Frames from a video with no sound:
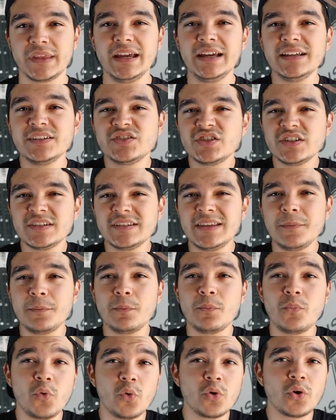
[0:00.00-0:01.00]
It's just
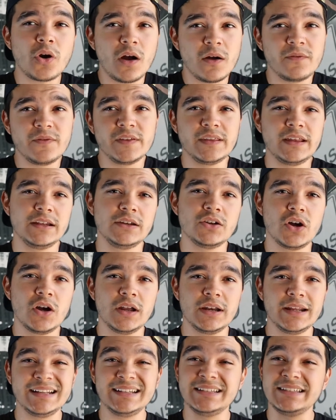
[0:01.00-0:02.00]
that more often than
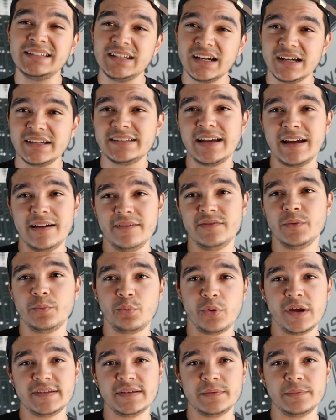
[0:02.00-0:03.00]
not, it does have the
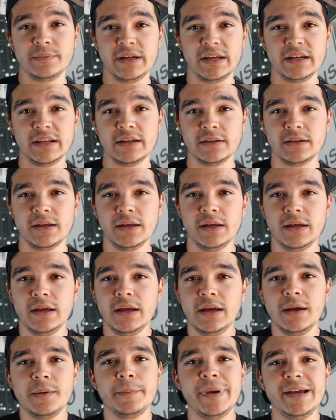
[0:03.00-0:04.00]
present meaning.
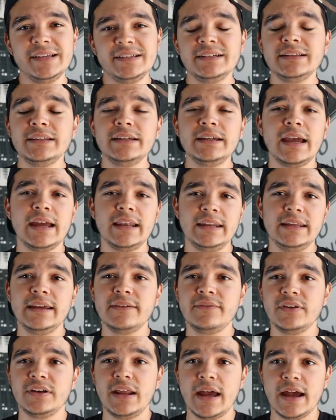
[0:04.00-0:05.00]
Basically, any
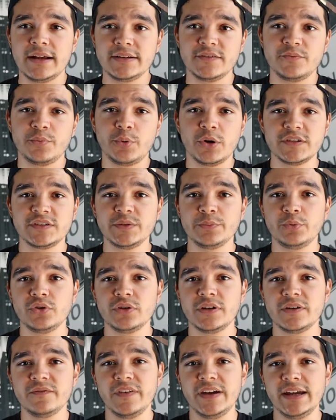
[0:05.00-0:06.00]
given active participle
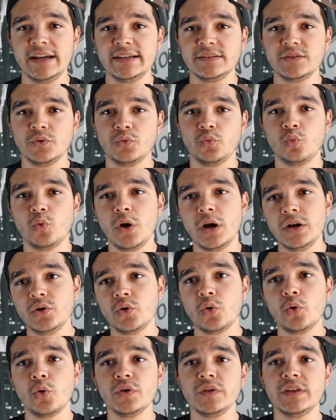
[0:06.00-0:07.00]
conveys one
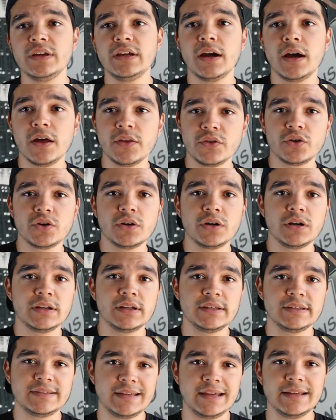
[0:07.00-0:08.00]
or the other
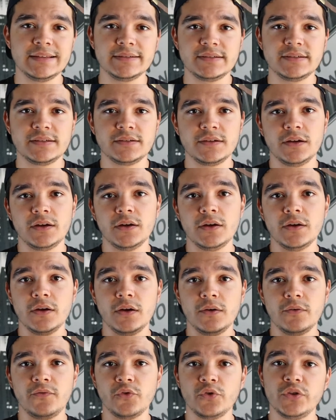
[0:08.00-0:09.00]
sense
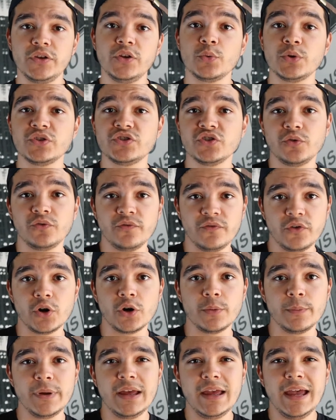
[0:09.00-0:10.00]
for the original
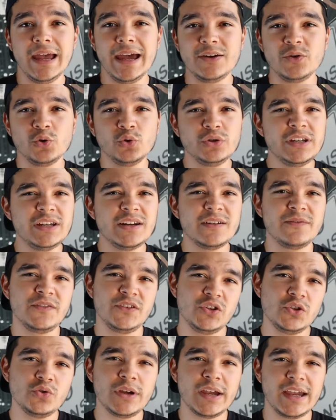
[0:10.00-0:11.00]
verb, and only in a
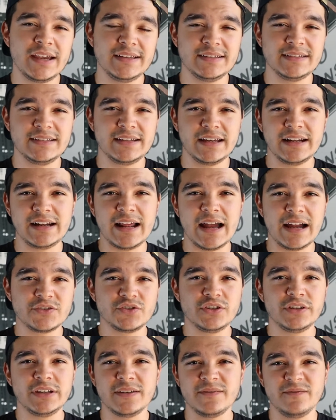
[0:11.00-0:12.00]
few cases can it
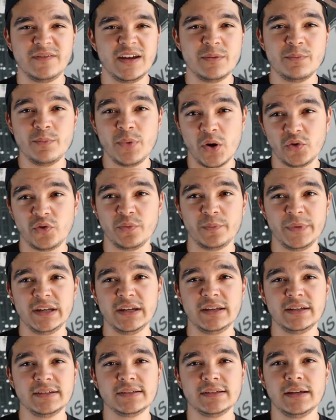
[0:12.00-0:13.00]
actually convey both
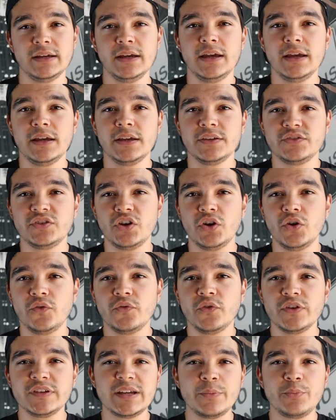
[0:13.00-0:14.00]
meanings. So,
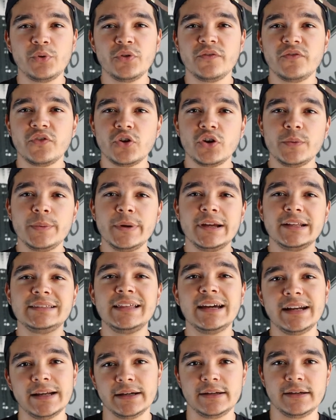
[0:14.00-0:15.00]
for example, the verb
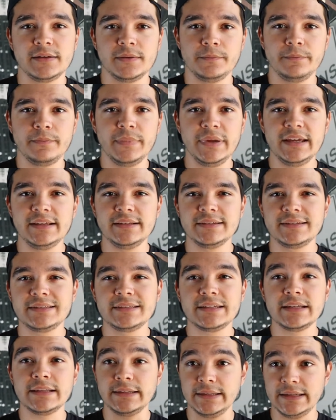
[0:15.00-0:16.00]
tarak means
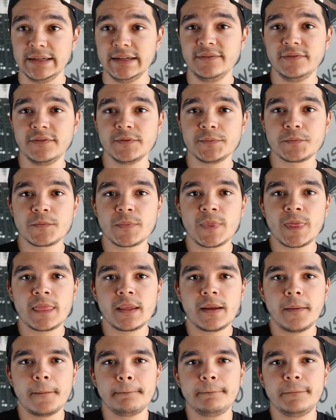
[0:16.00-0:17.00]
to leave,
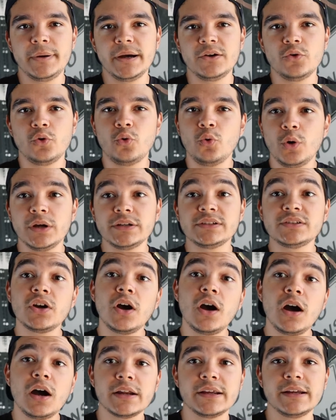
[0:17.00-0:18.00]
but huwa
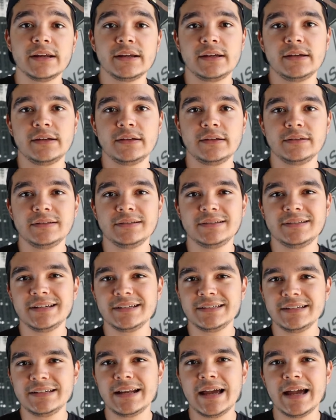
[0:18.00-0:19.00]
tariq
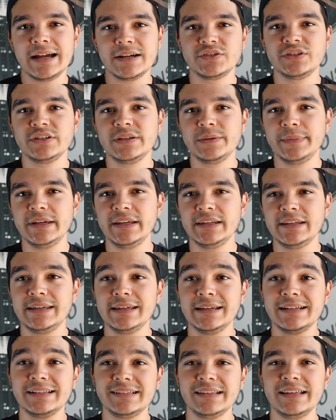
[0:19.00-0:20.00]
doesn't actually mean
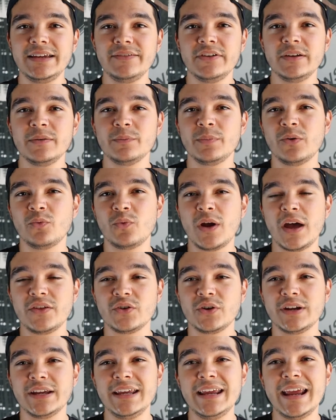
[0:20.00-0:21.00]
he is leaving, but
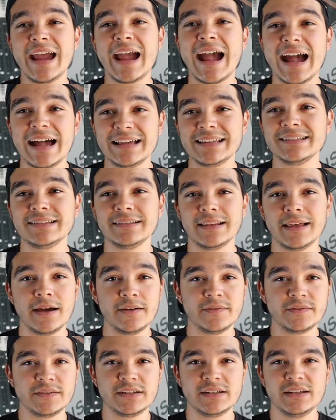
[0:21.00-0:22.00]
rather he has
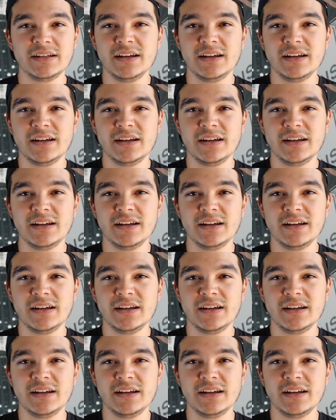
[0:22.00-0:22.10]
left.